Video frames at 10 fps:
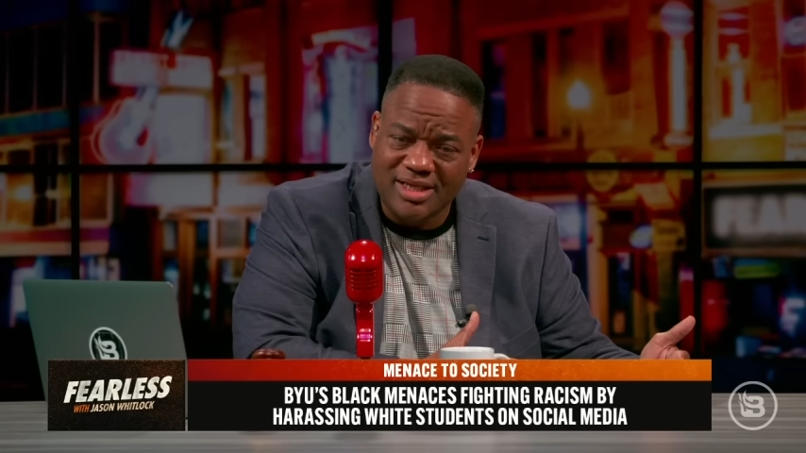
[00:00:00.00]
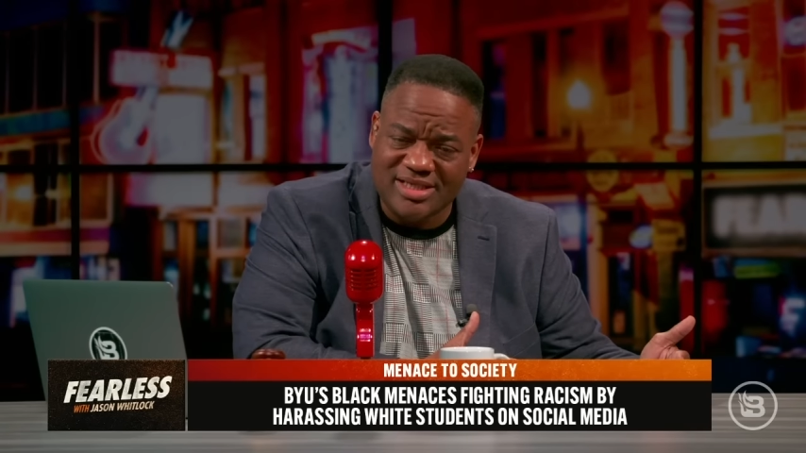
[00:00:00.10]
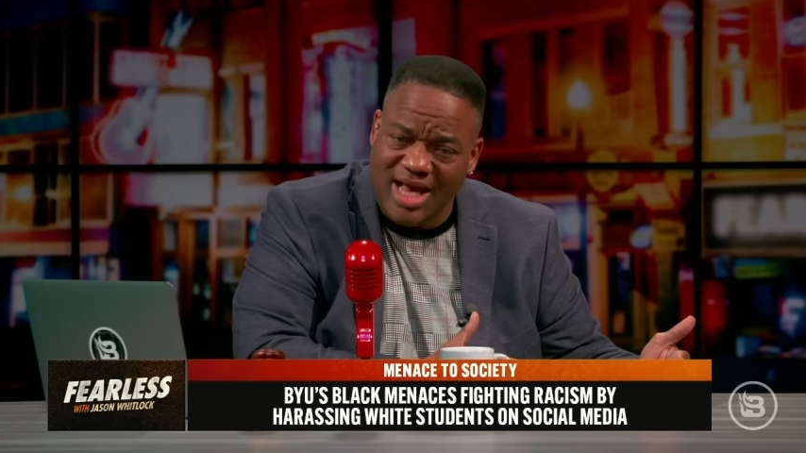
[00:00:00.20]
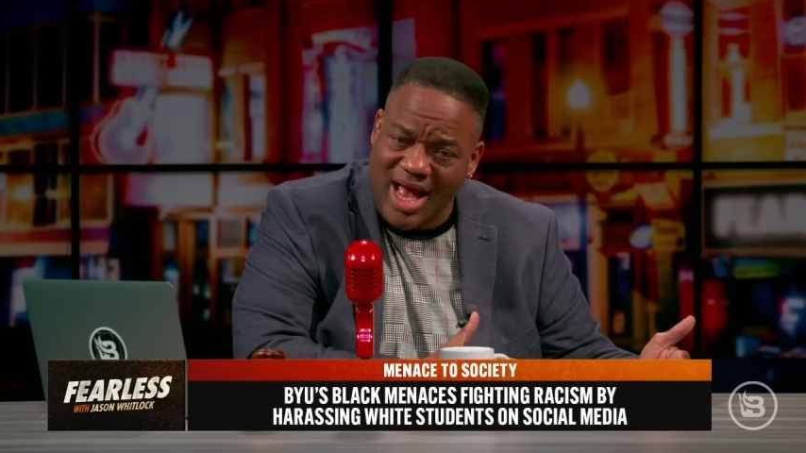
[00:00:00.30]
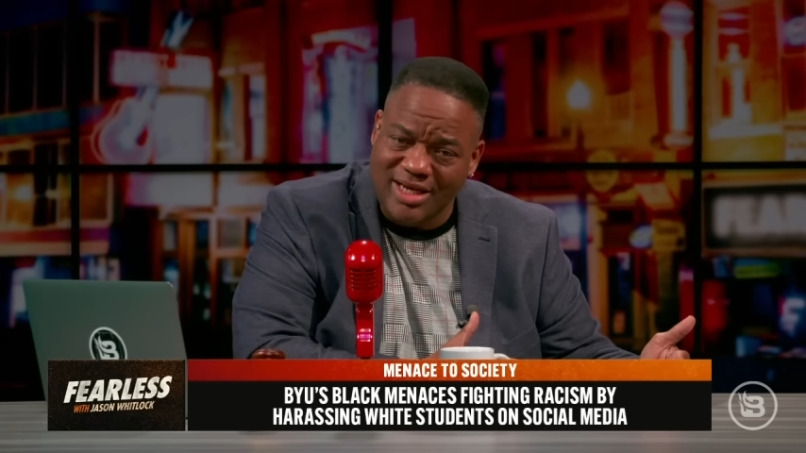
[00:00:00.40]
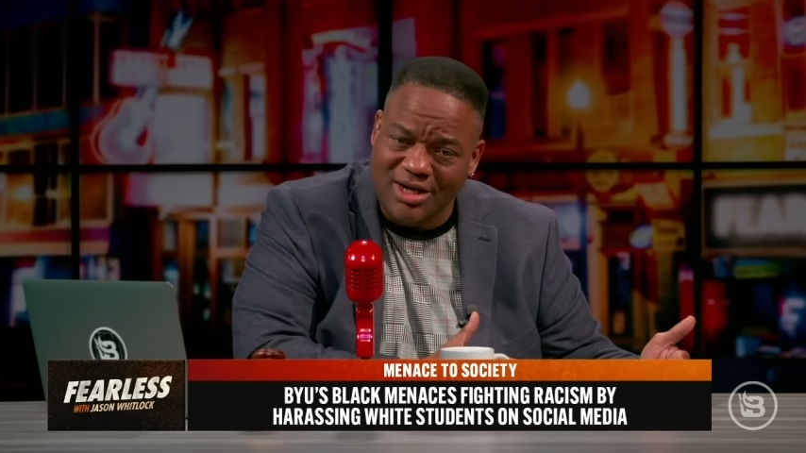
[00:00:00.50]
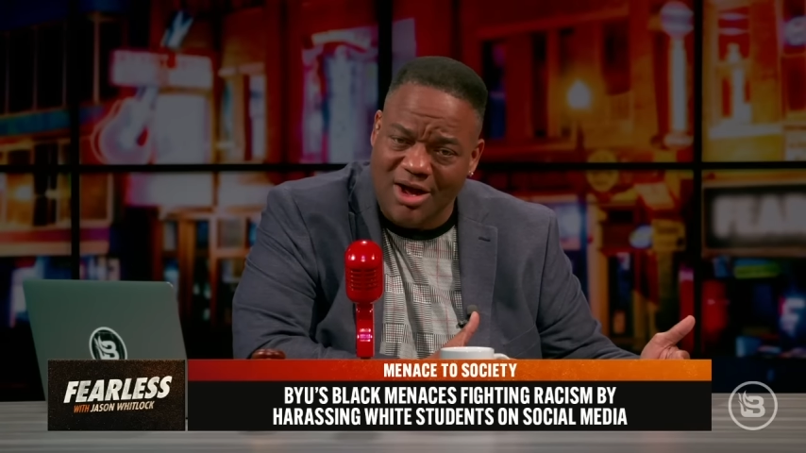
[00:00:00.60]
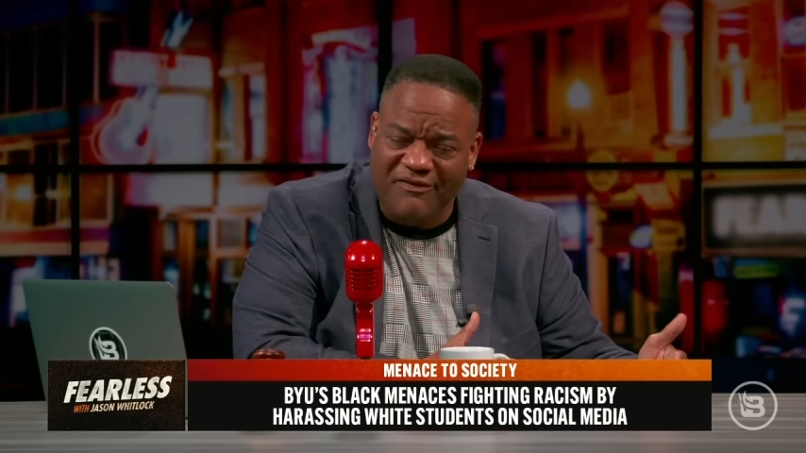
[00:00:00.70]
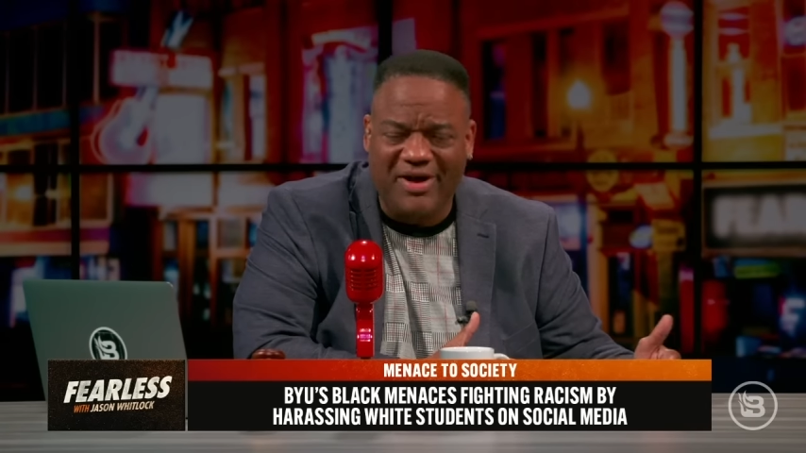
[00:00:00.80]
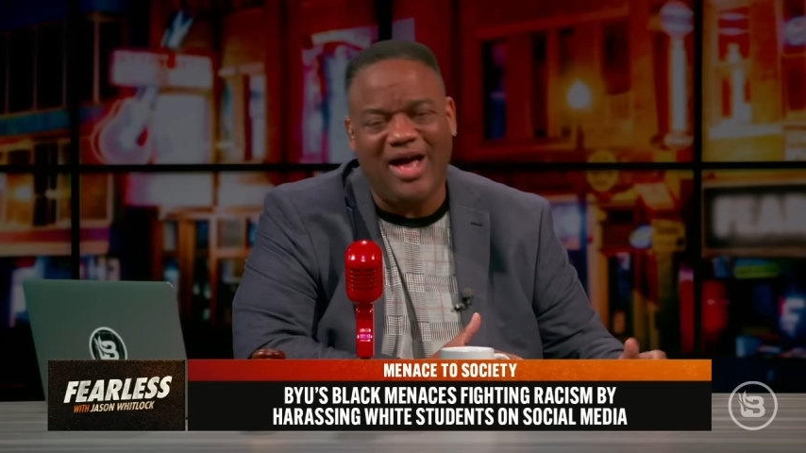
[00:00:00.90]
Signed
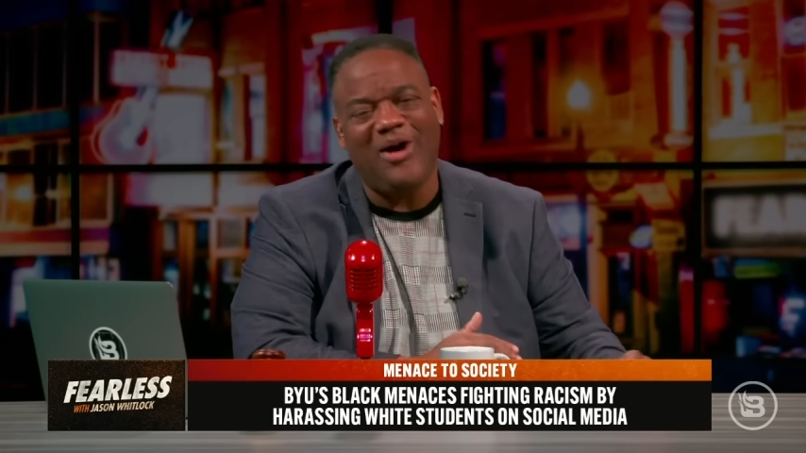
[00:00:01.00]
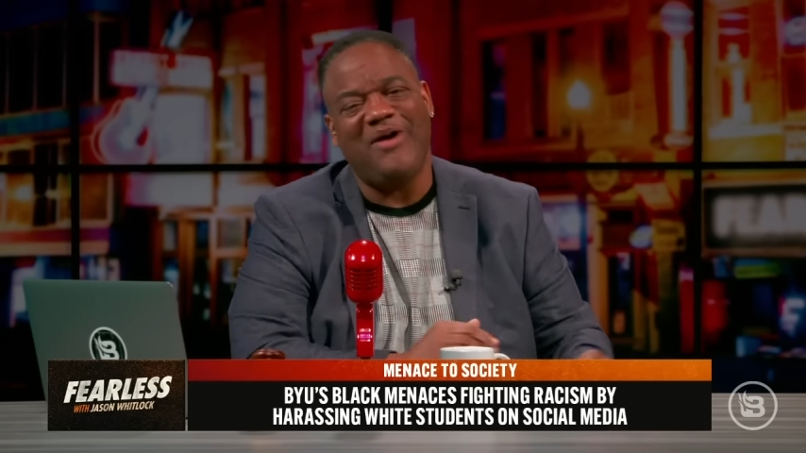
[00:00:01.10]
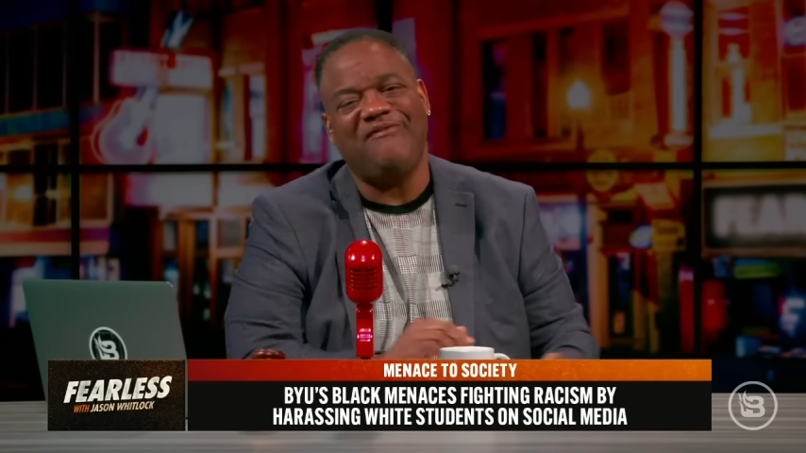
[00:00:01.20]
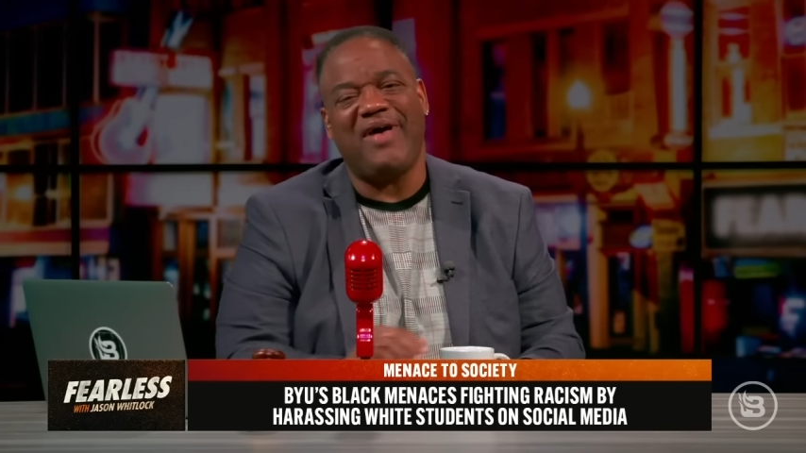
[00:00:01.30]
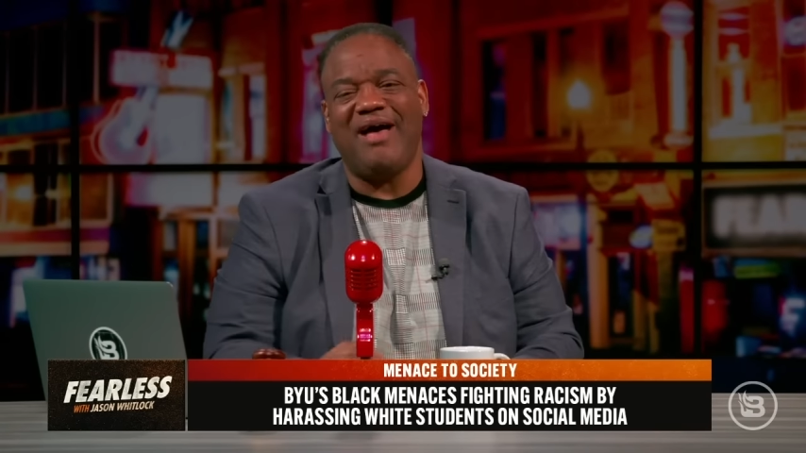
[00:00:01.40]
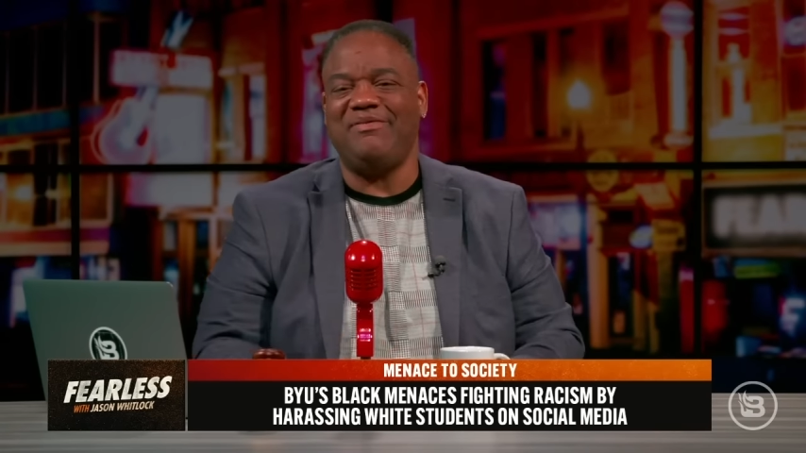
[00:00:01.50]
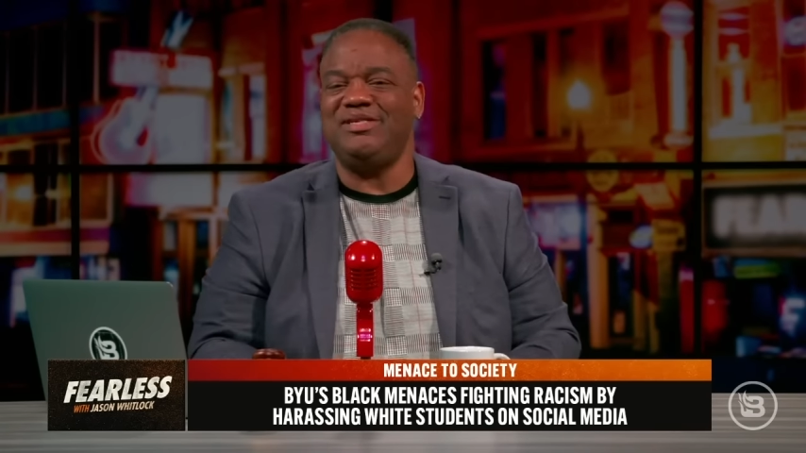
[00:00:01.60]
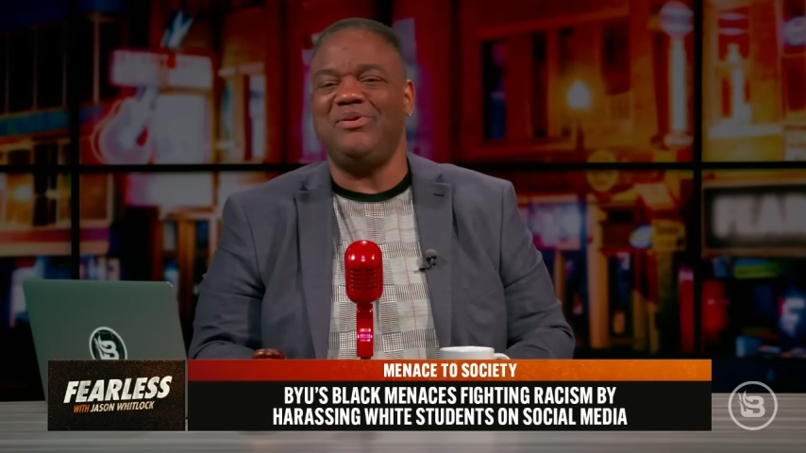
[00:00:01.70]
off, if I was